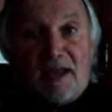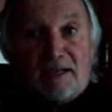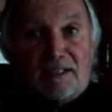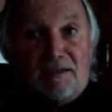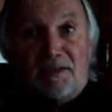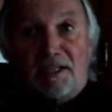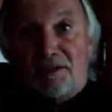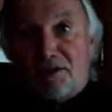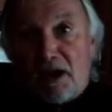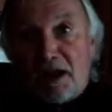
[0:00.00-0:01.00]
activity,
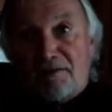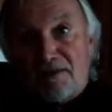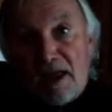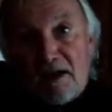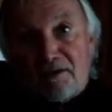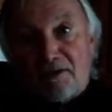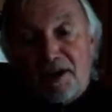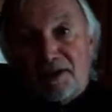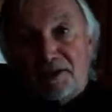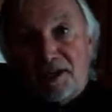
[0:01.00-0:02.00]
try flower
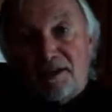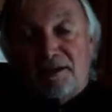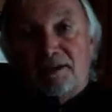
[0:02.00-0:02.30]
arranging.